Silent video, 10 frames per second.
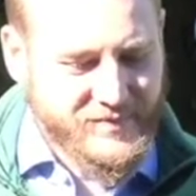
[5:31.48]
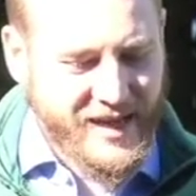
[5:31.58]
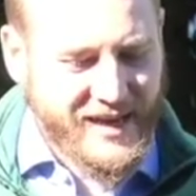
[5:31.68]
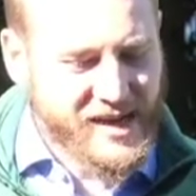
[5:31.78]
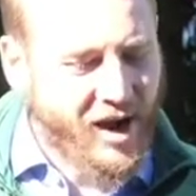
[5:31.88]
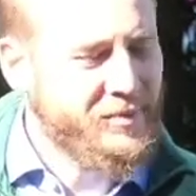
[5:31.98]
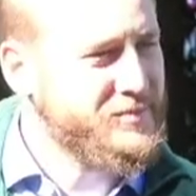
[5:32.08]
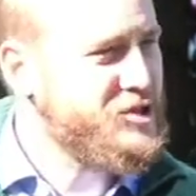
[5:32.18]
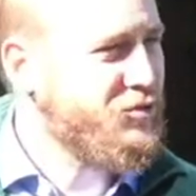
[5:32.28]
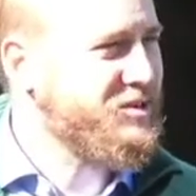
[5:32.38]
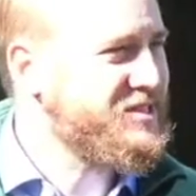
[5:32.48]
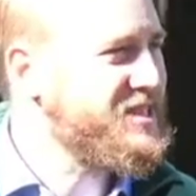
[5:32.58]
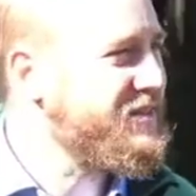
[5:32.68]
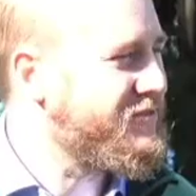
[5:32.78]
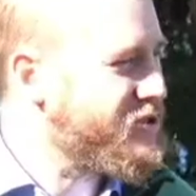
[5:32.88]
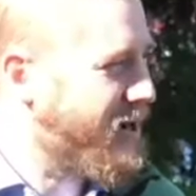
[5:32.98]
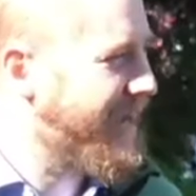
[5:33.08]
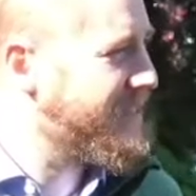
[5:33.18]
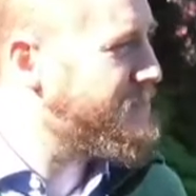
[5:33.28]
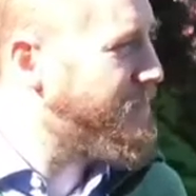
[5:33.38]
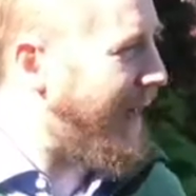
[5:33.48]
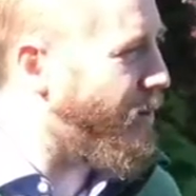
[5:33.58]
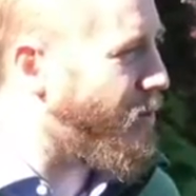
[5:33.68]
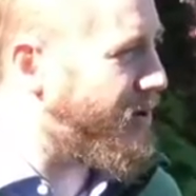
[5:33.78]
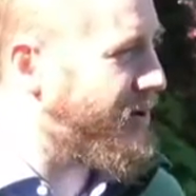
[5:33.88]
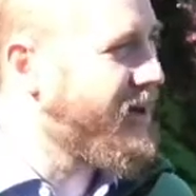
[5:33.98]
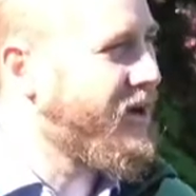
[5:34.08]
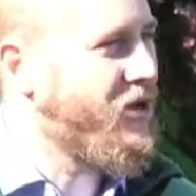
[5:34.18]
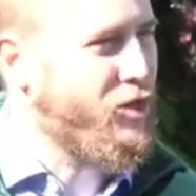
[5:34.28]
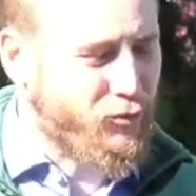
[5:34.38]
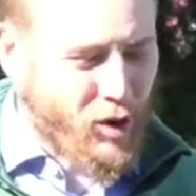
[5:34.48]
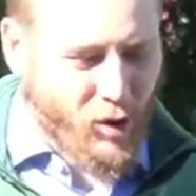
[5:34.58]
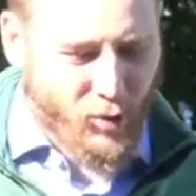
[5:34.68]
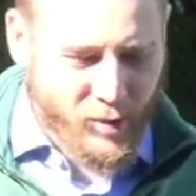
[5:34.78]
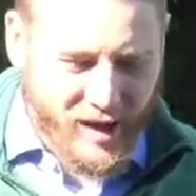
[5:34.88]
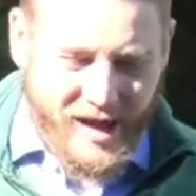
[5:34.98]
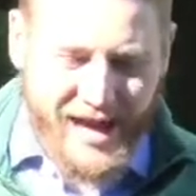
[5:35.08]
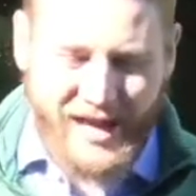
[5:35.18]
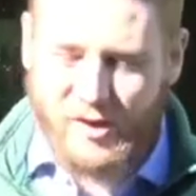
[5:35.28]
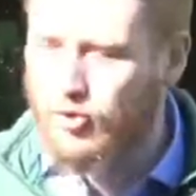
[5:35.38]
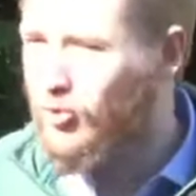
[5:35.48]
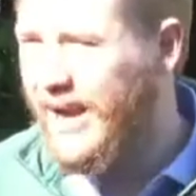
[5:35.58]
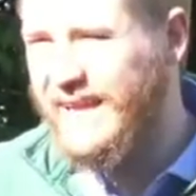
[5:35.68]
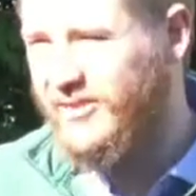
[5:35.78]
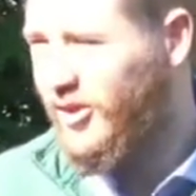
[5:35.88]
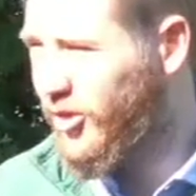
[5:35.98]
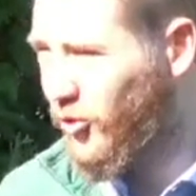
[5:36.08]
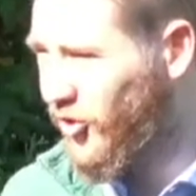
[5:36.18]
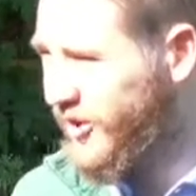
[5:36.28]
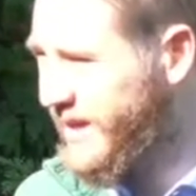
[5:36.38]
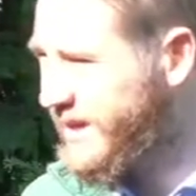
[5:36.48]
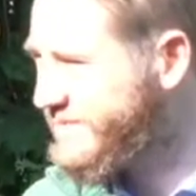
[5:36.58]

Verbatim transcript: And it comes to receive the dragon's power, throne, and great authority.